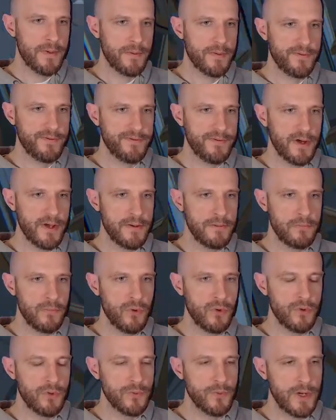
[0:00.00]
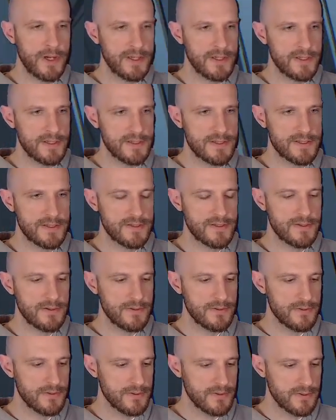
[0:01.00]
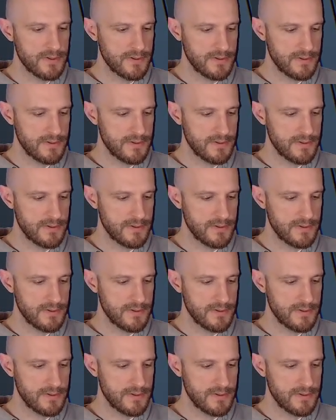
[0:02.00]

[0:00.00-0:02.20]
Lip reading: able to find more ways to